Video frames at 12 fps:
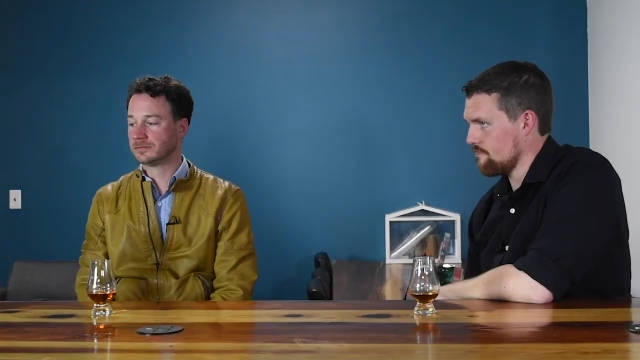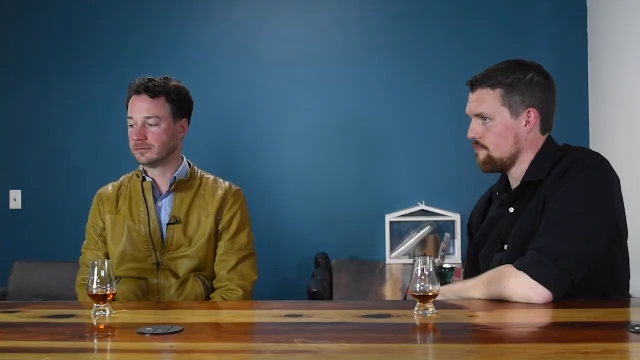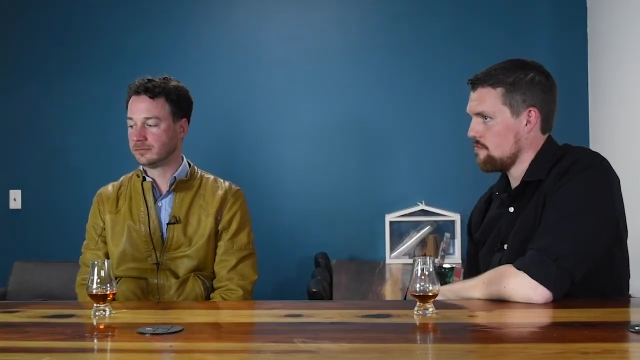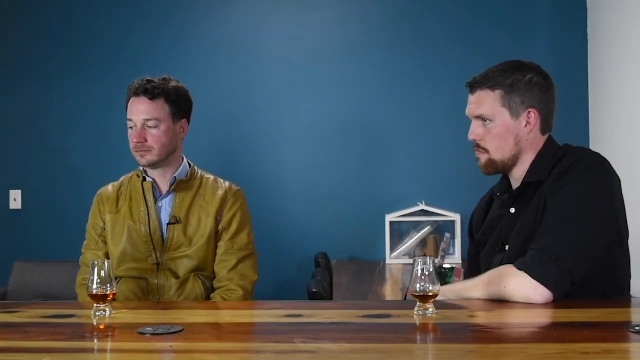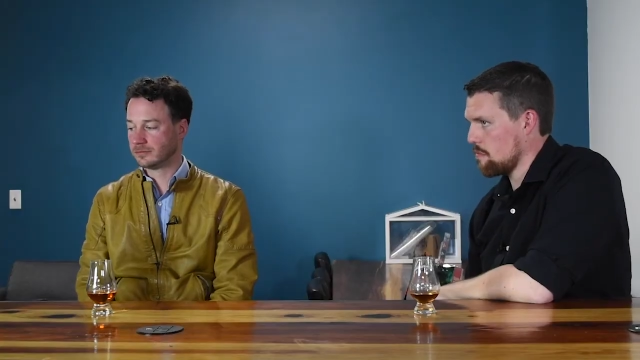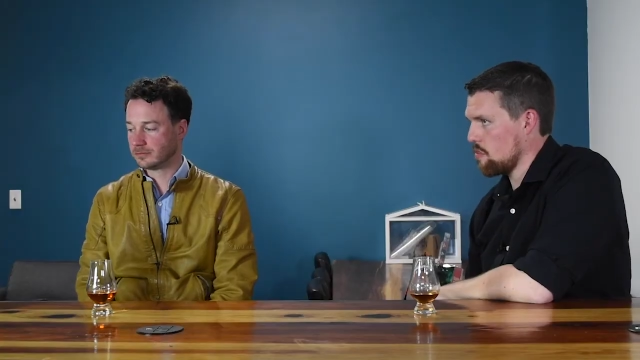Speaker 1: mm-hmm.
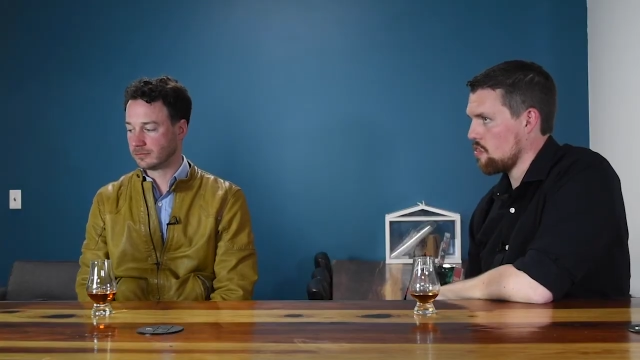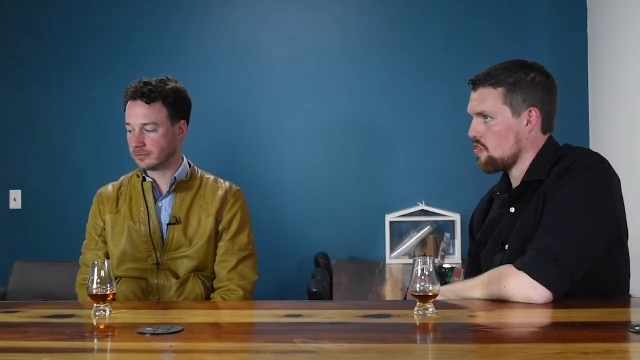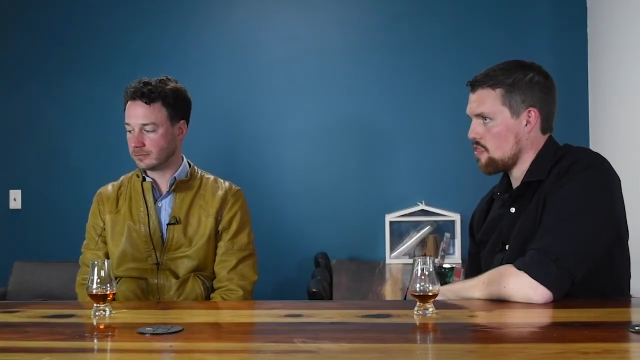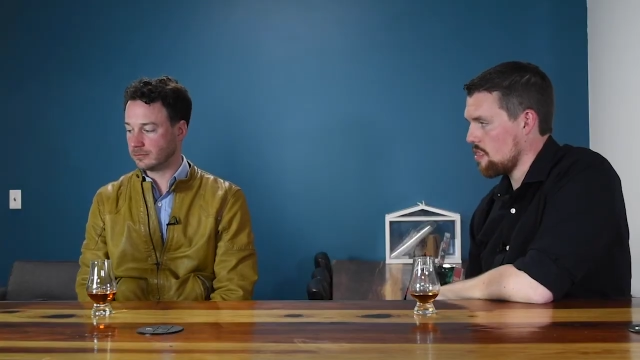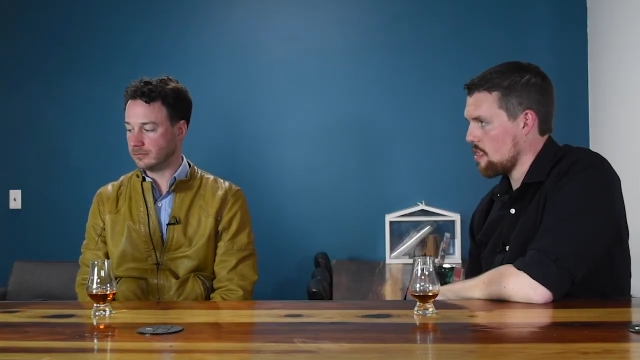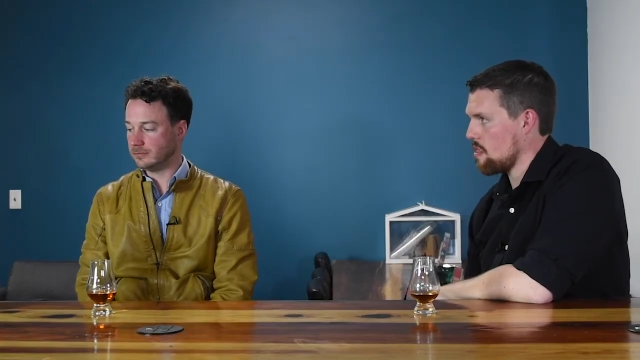that
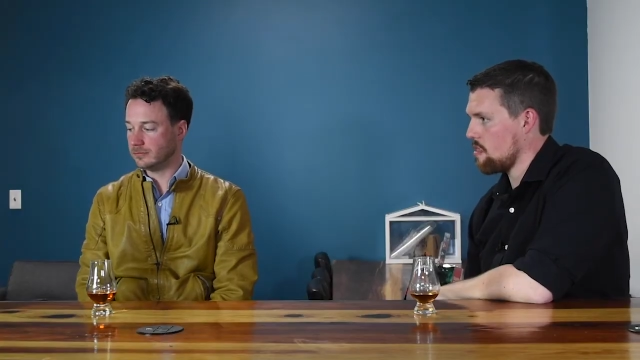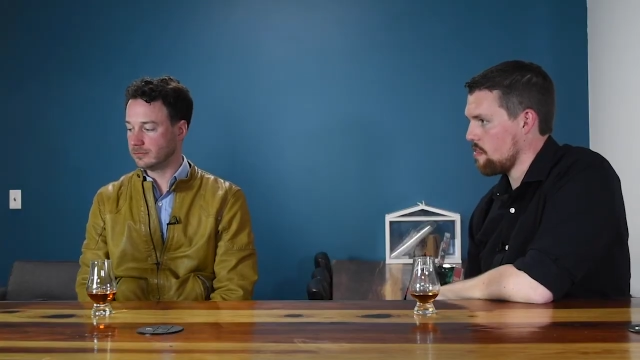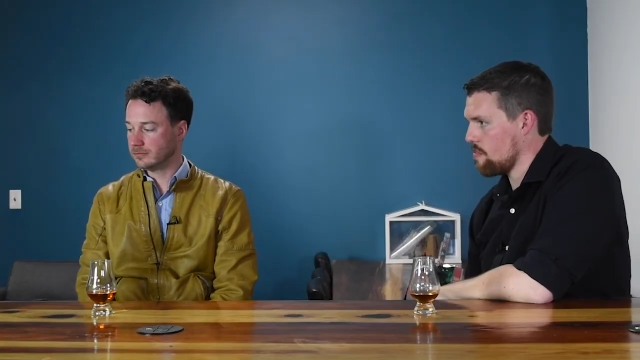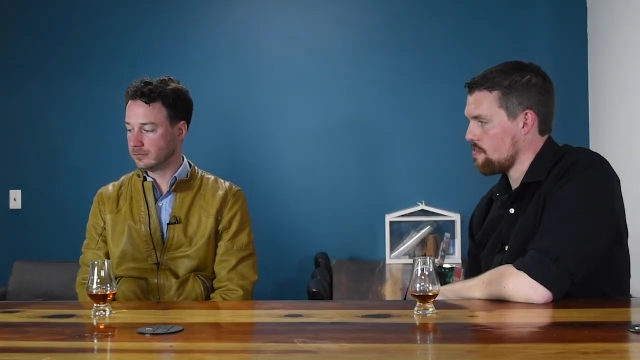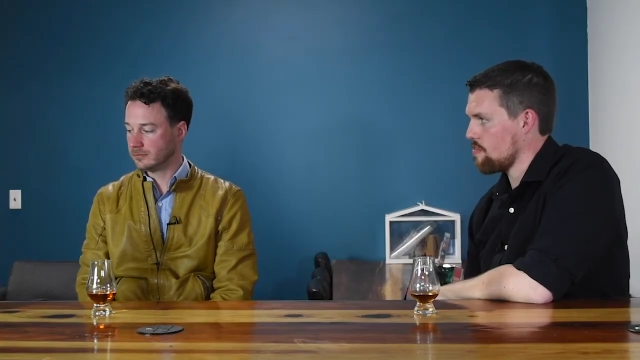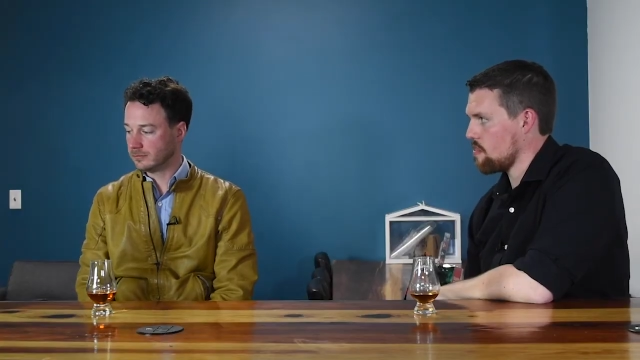also helps
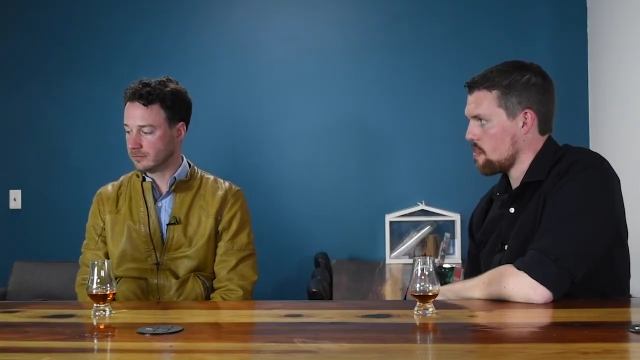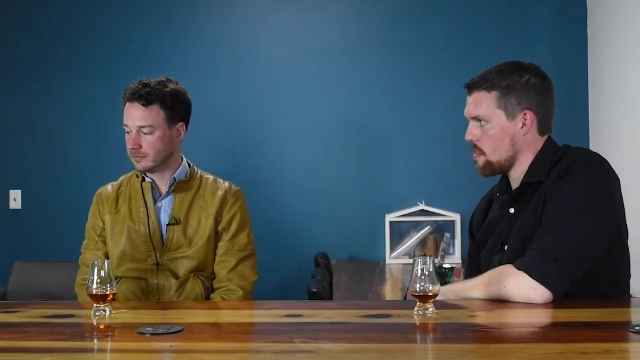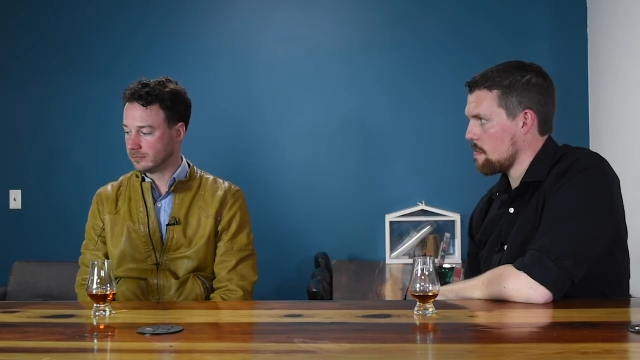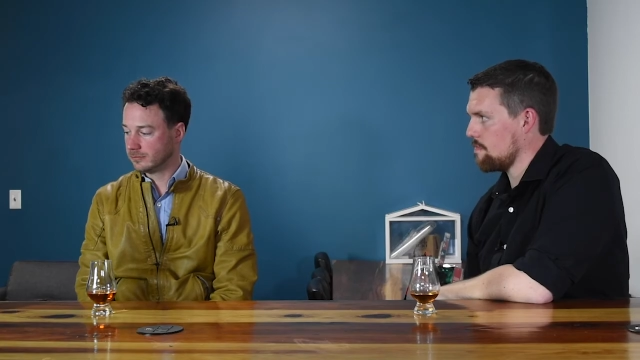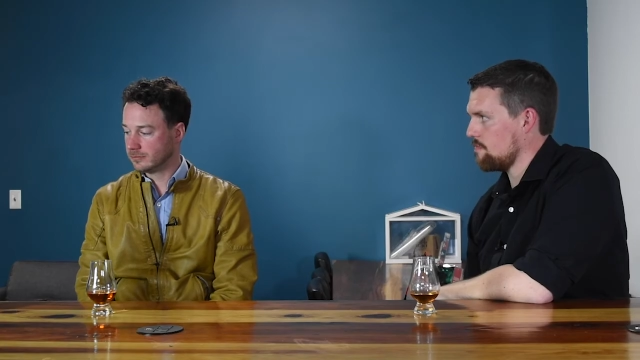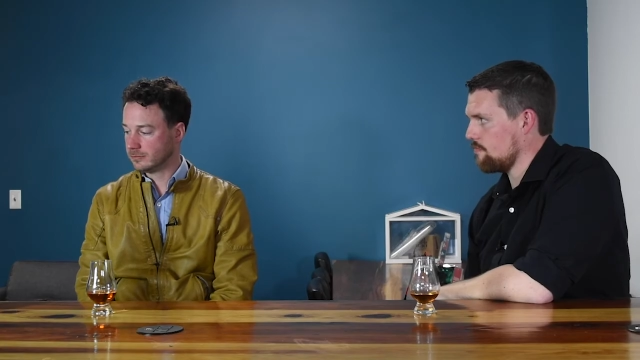a lot as
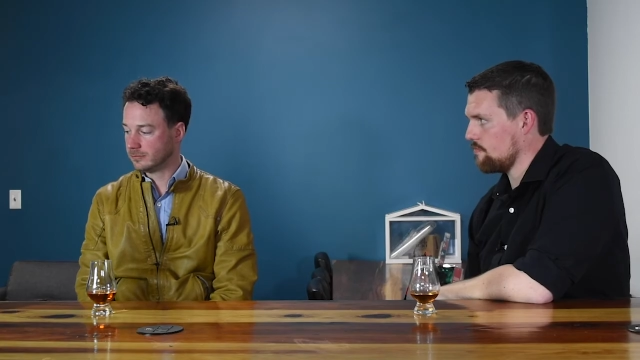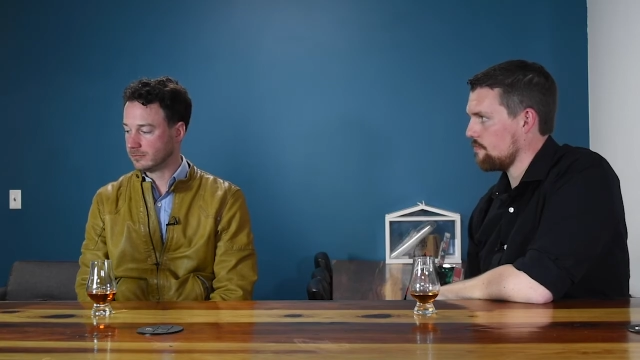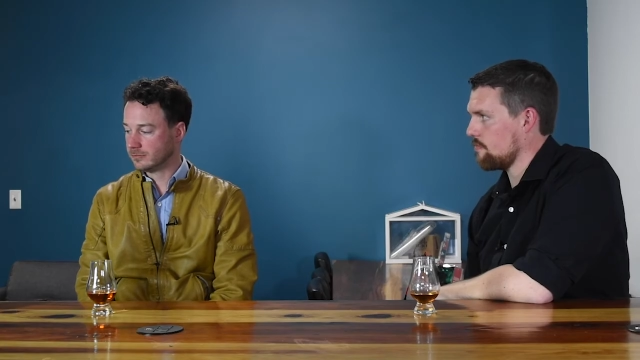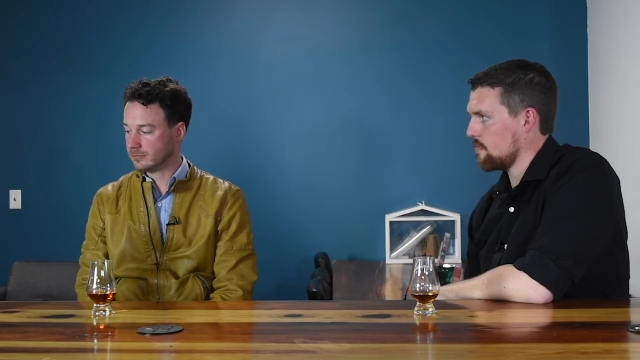well.